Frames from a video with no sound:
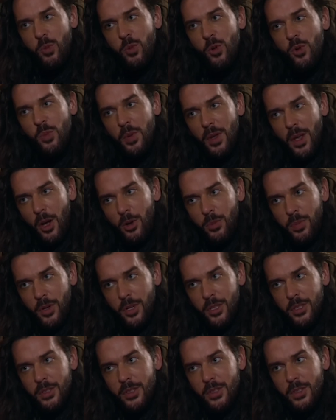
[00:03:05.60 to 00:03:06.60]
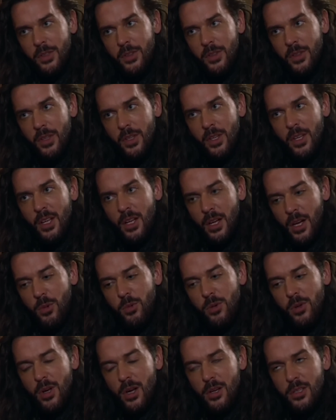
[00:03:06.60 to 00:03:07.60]
will be open. I
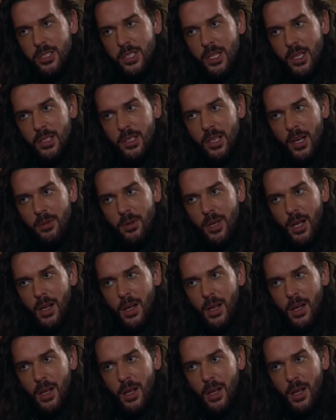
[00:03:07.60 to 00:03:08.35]
will go on a second date.